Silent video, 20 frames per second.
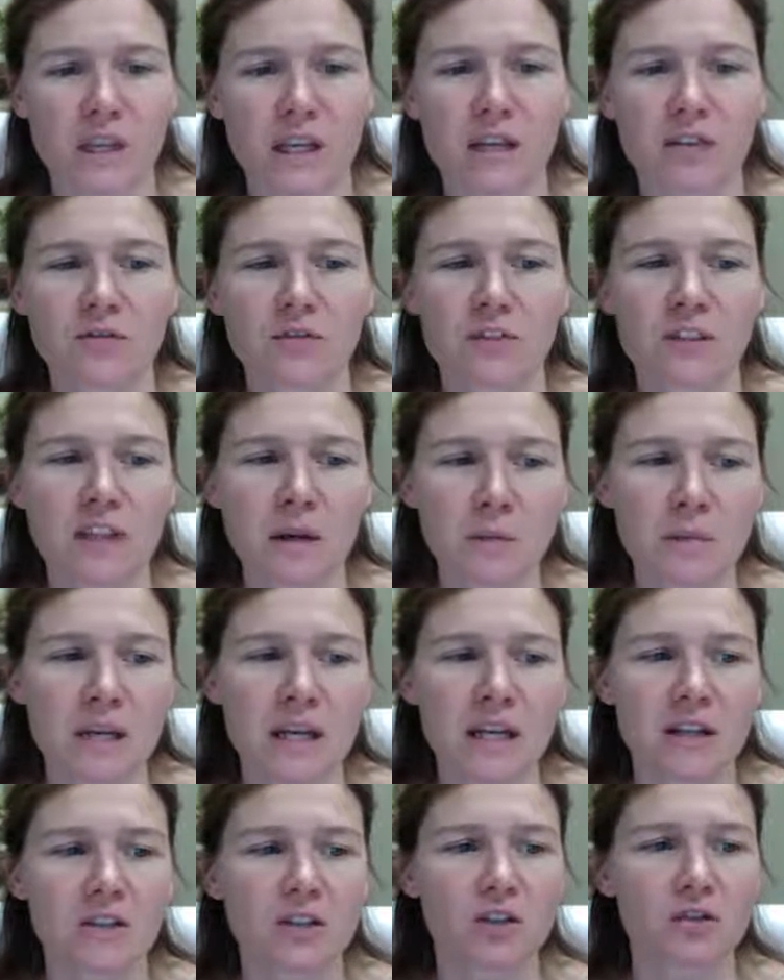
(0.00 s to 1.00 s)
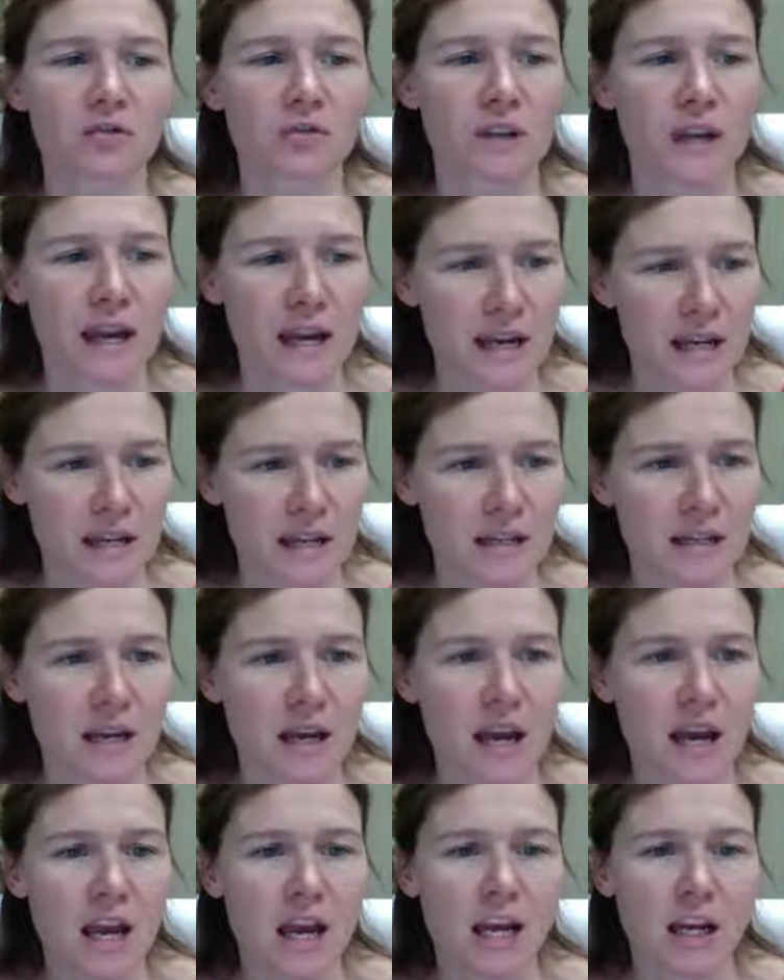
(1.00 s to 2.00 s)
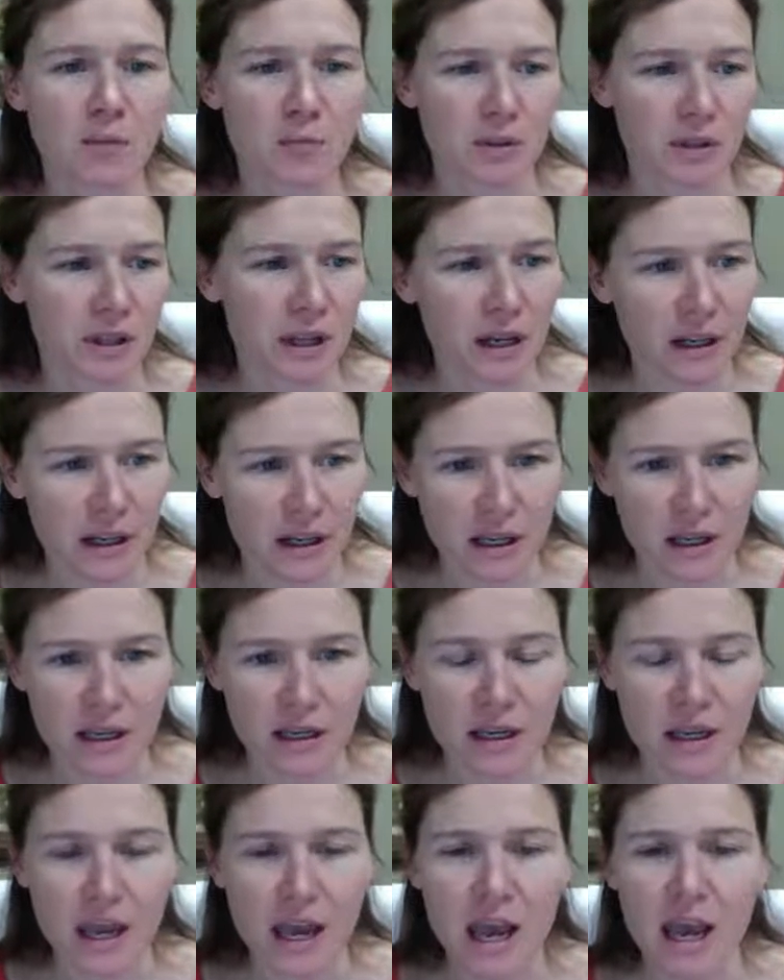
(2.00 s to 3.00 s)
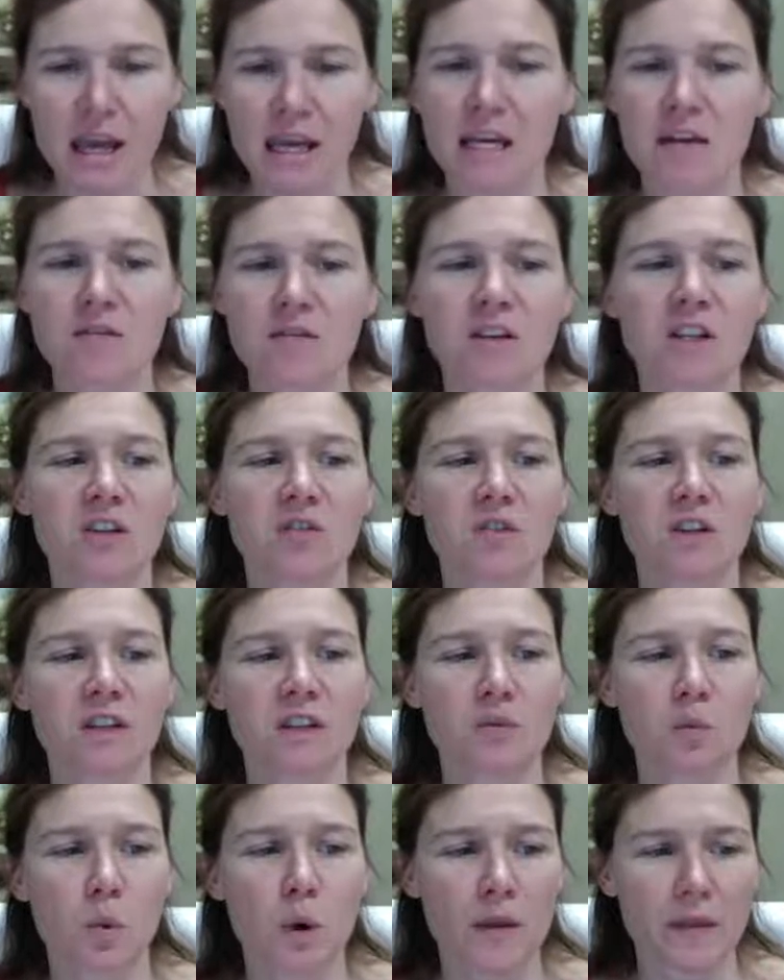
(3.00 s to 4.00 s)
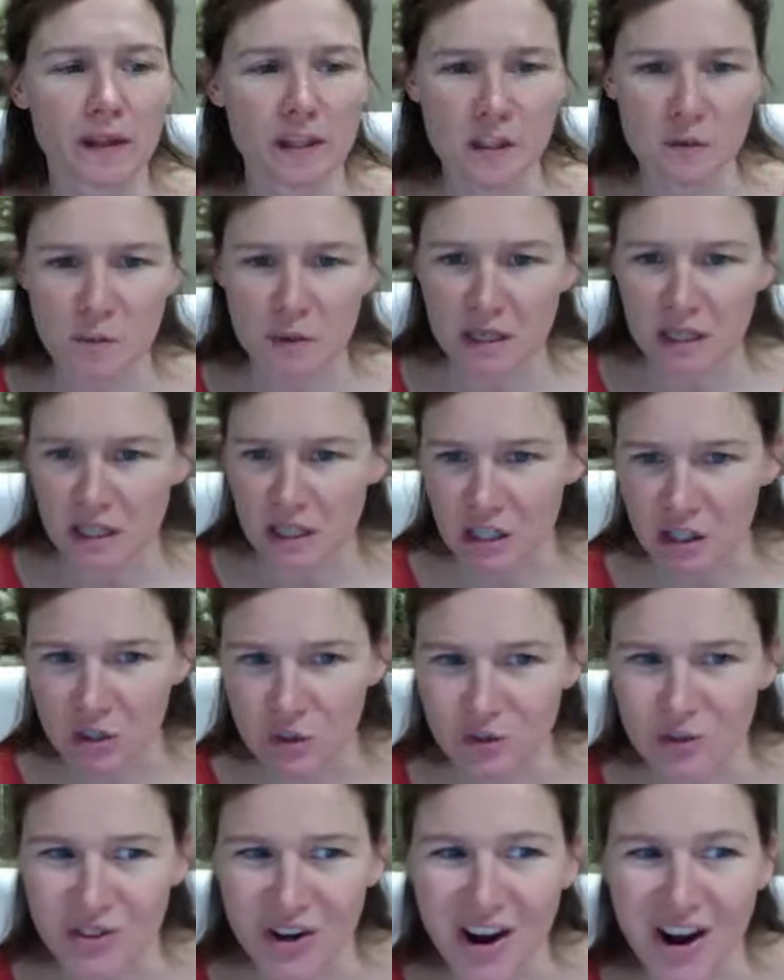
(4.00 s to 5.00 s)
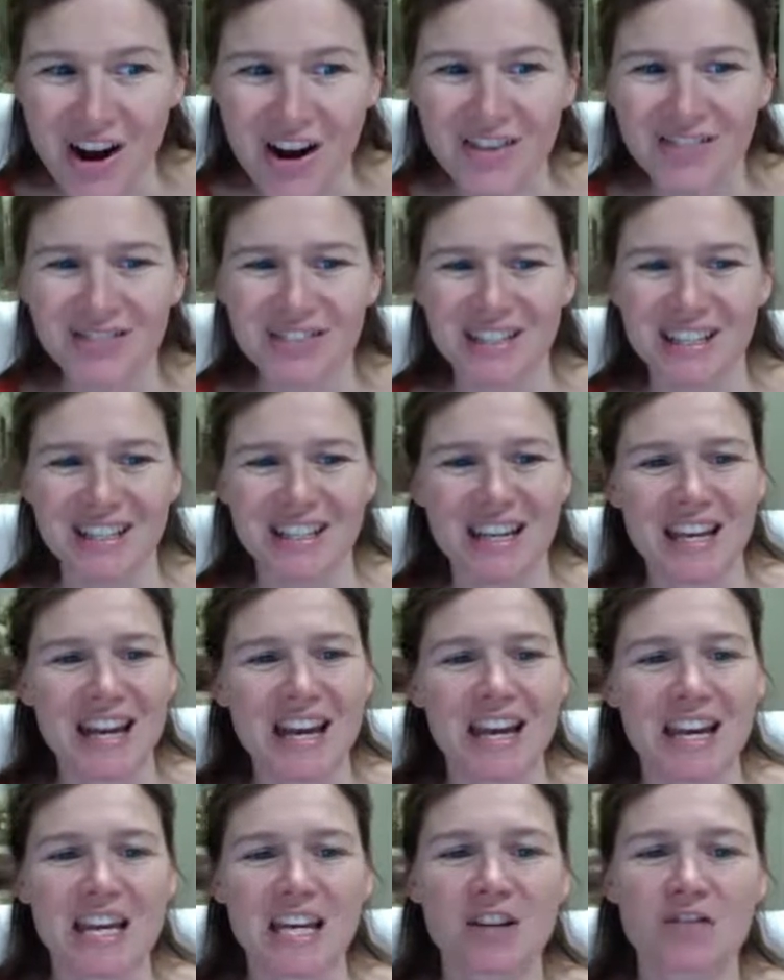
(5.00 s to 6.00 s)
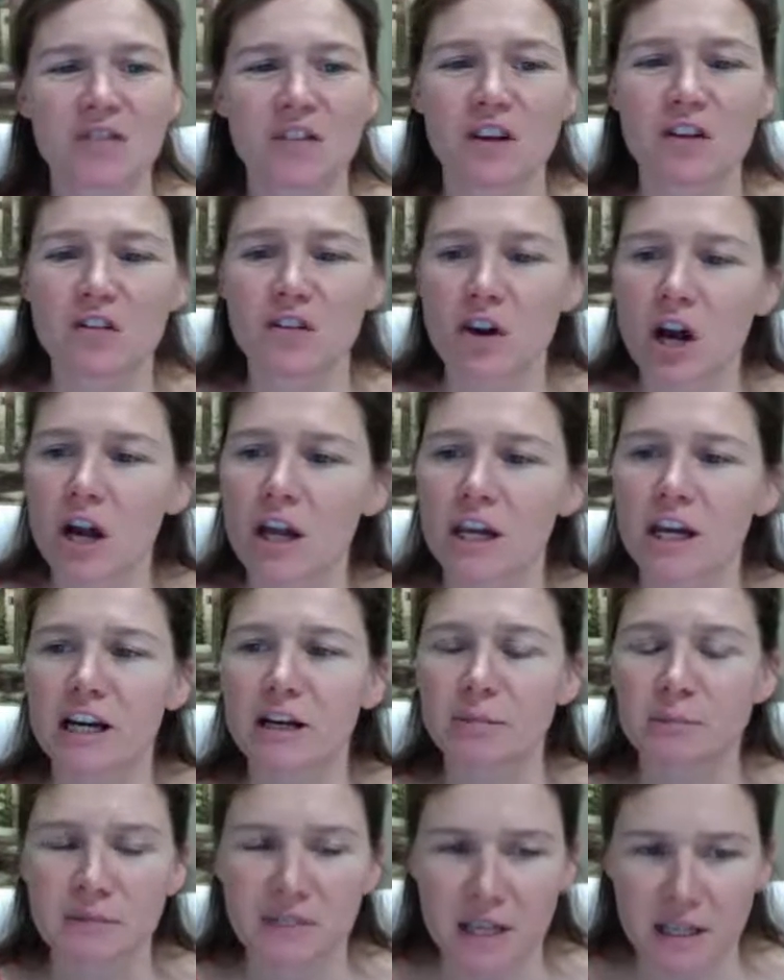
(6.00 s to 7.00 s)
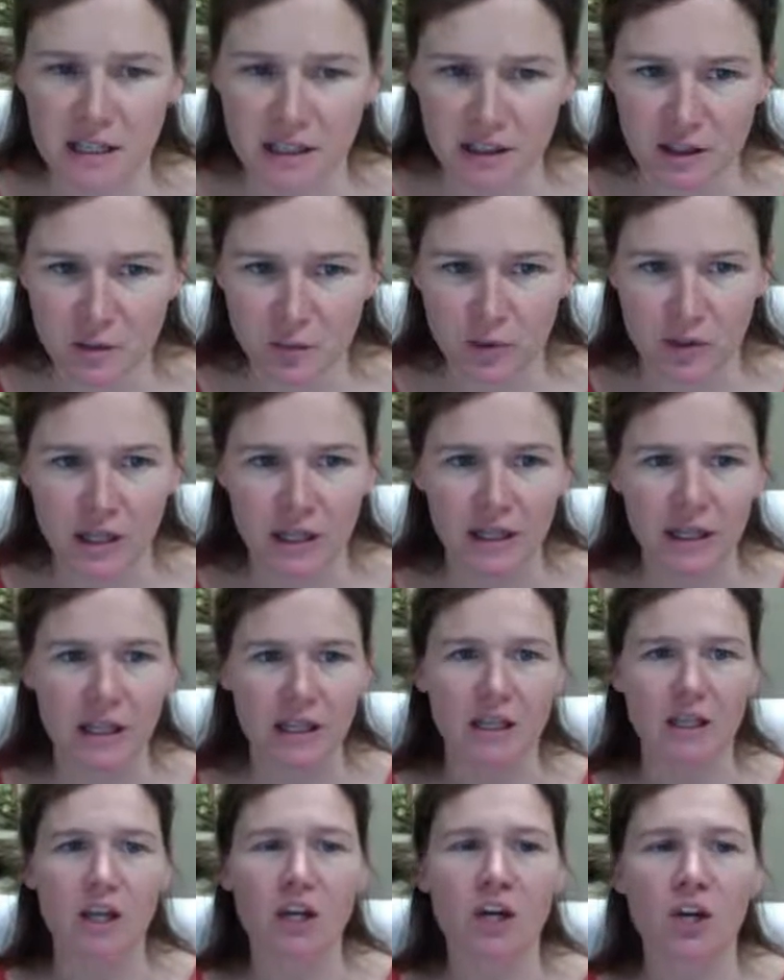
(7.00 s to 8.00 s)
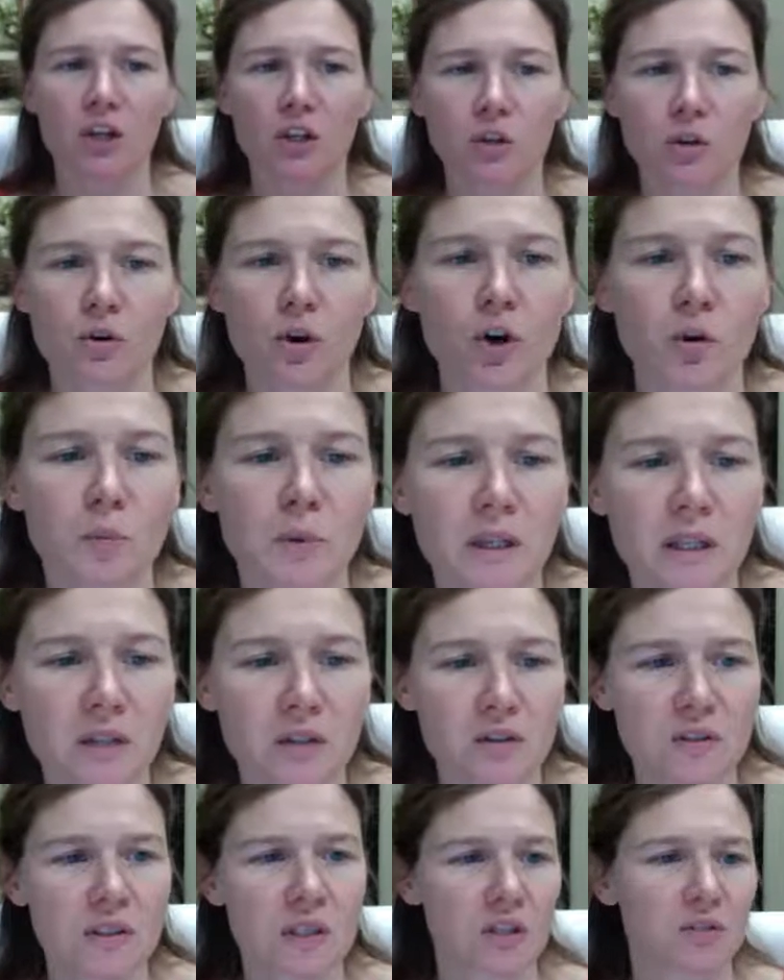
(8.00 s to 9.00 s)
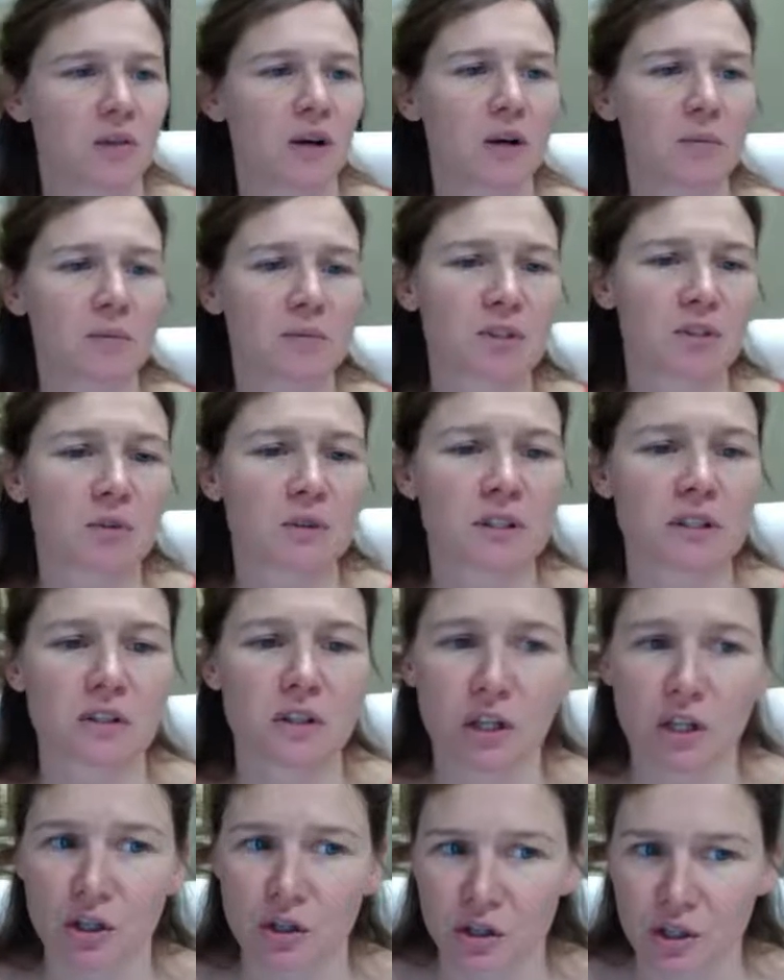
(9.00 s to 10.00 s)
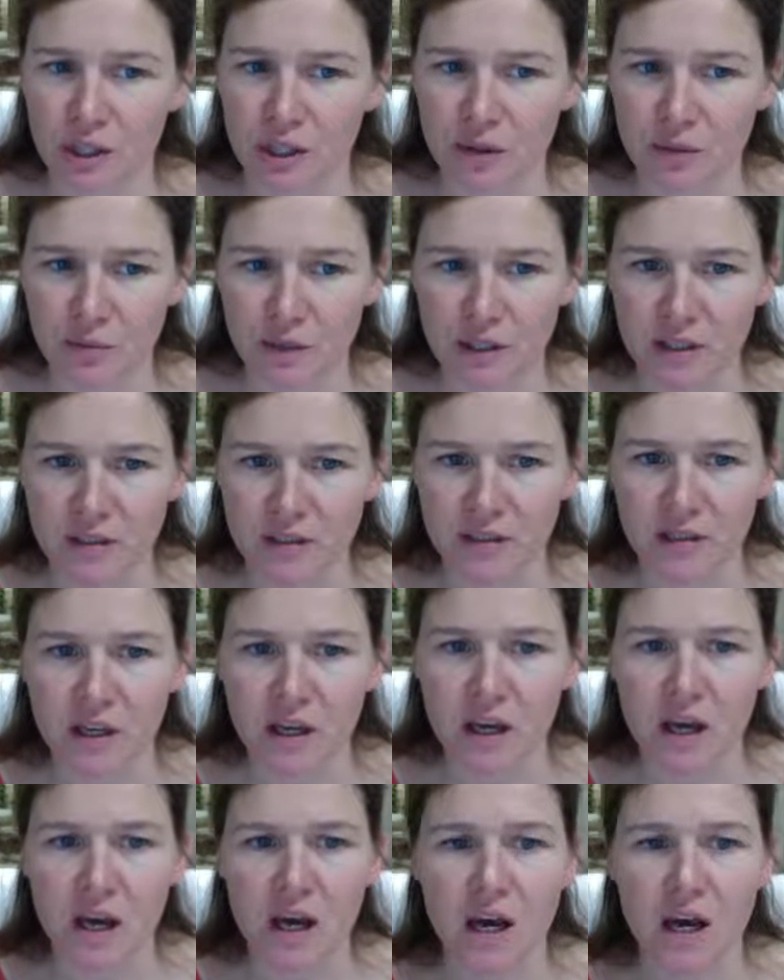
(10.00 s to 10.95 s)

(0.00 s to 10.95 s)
if somebody has created a plugin, even if it's one that's being used often, if they're not updating the plugin, you're opening yourself up to a security risk.